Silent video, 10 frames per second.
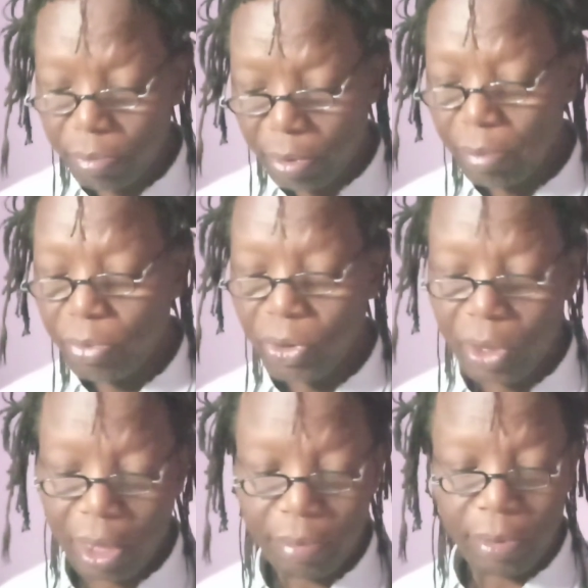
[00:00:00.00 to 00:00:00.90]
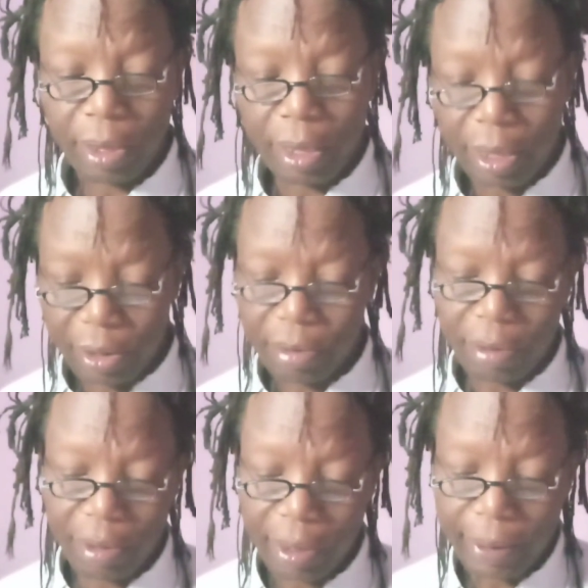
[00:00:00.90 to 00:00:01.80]
Maybe it's coming. Let's
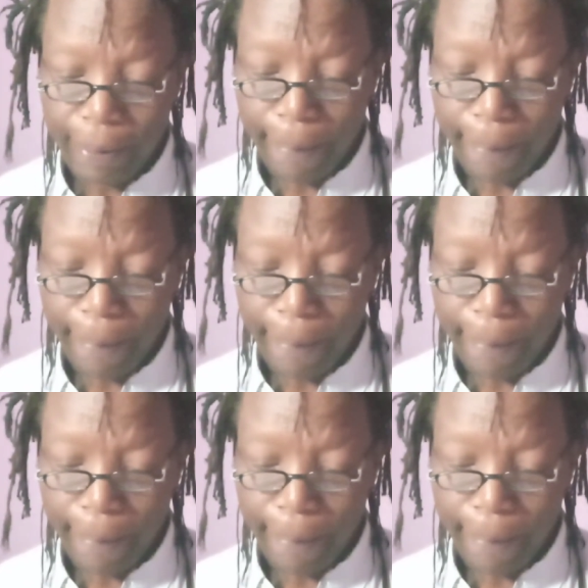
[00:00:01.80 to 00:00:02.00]
go on.